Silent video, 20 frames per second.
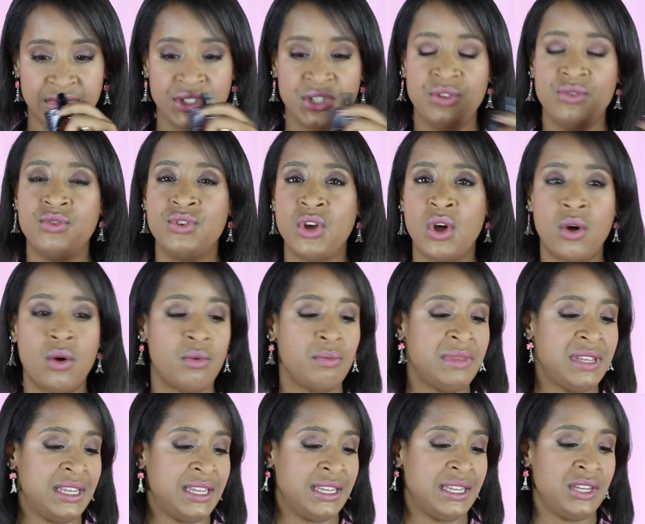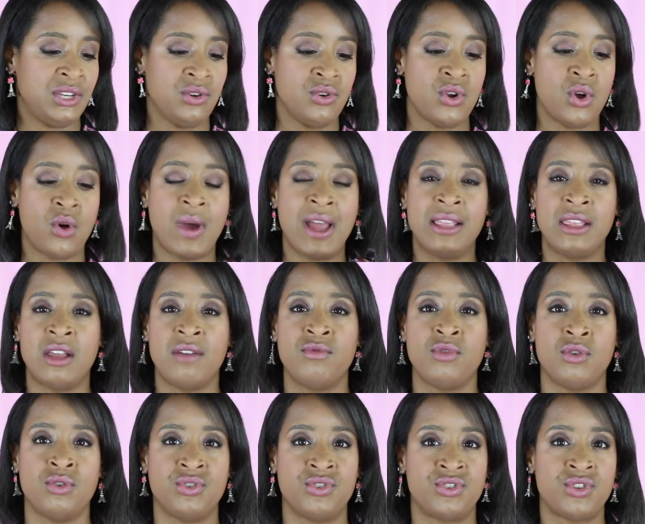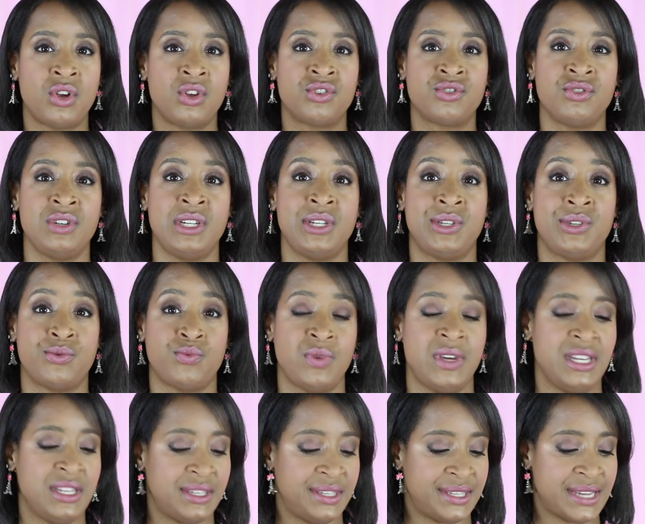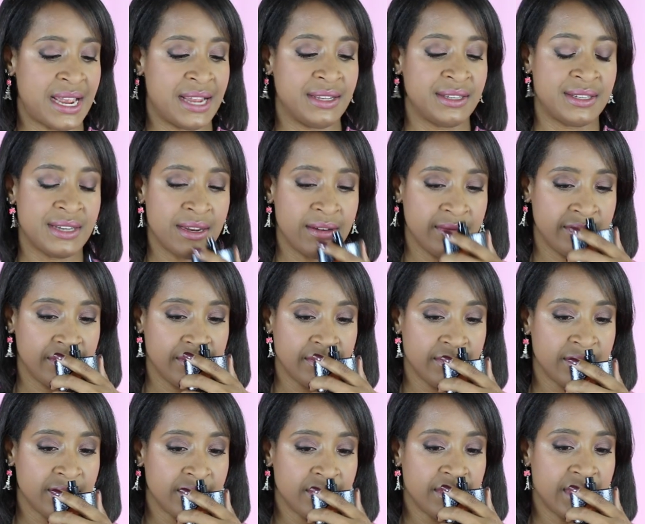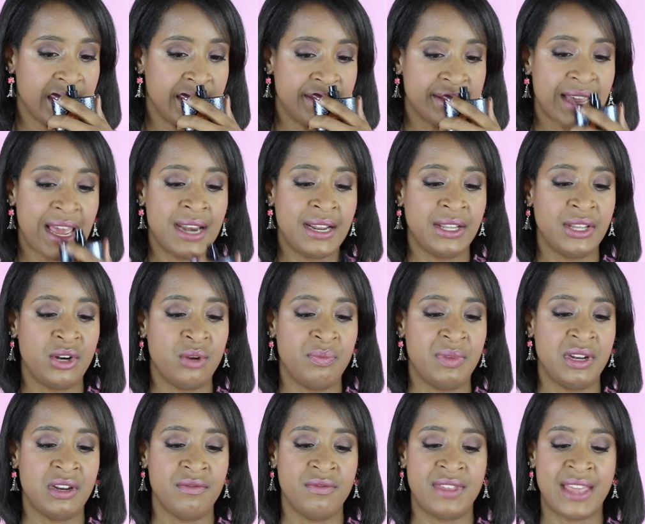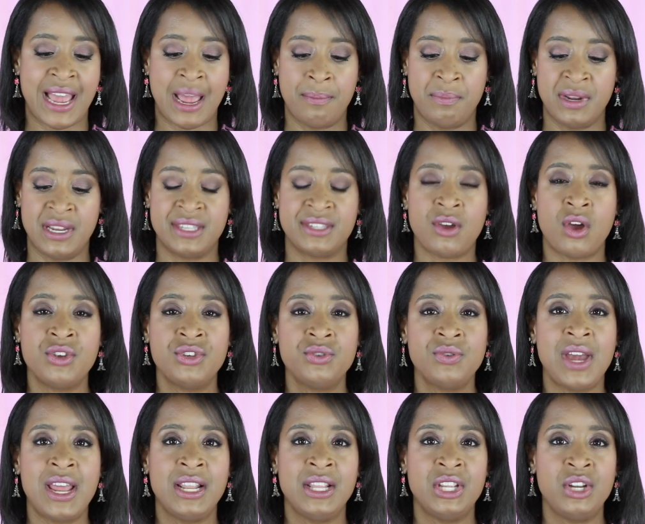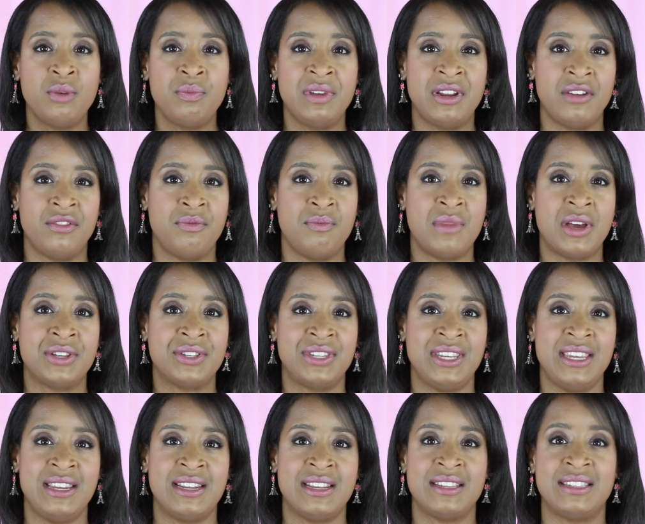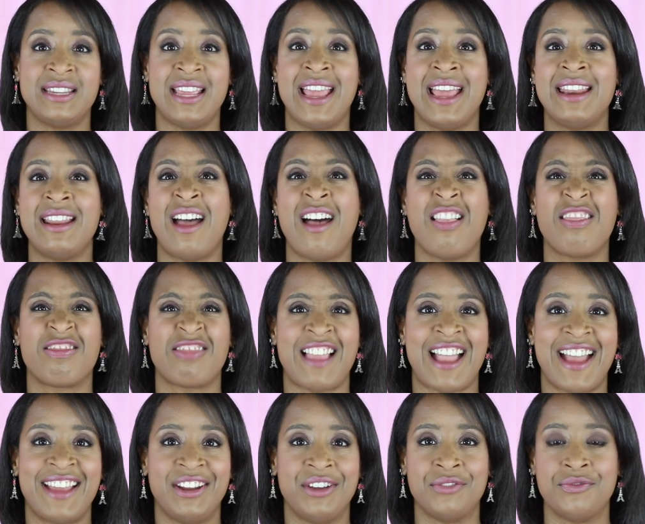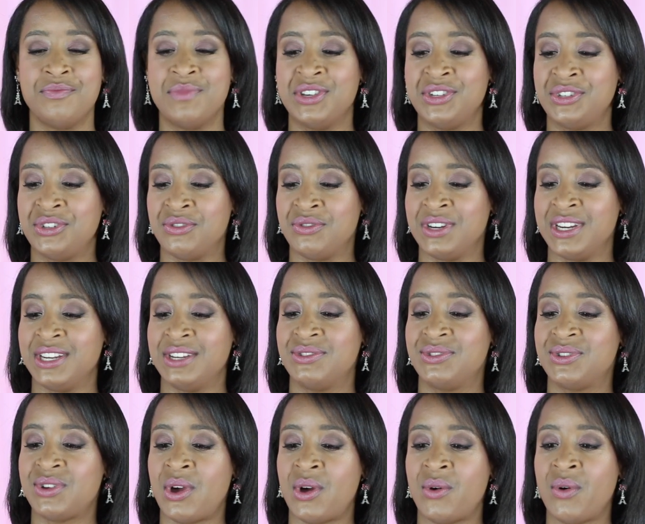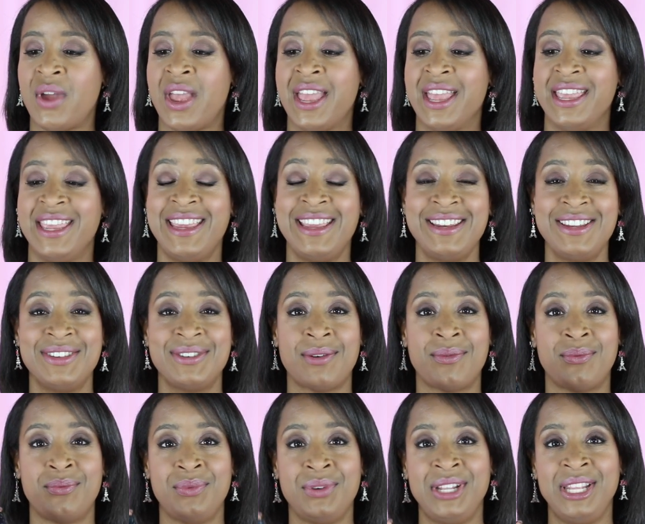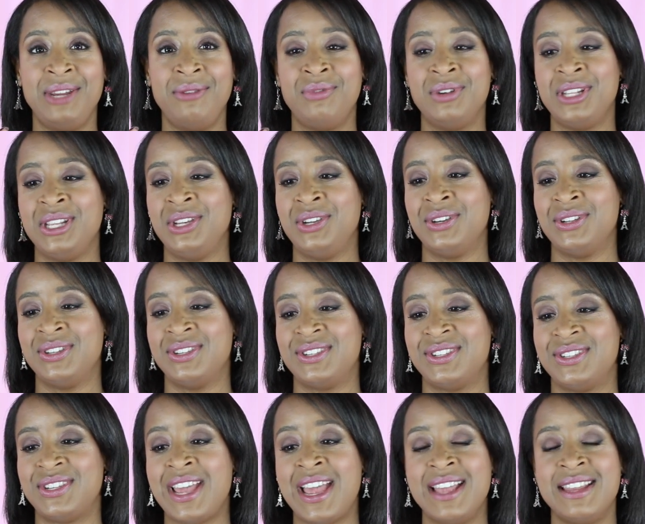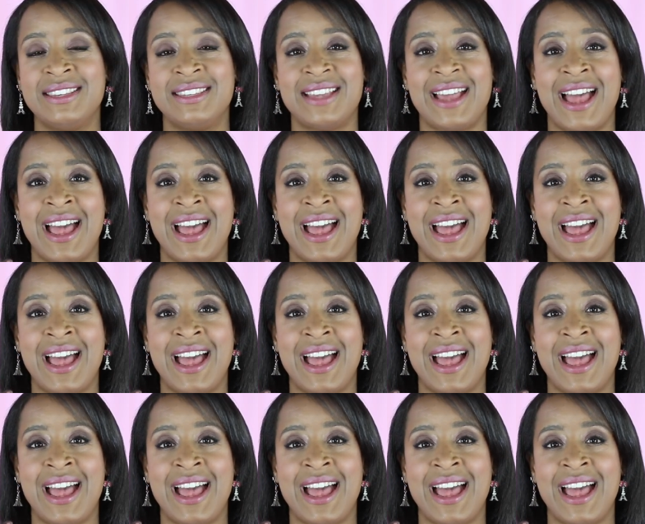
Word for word: you know me, you know I love those sultry sweet scents and it's got a little bit of that, but it's also got a little bit of muskiness and a lot of mystery. So it is a really, really good scent.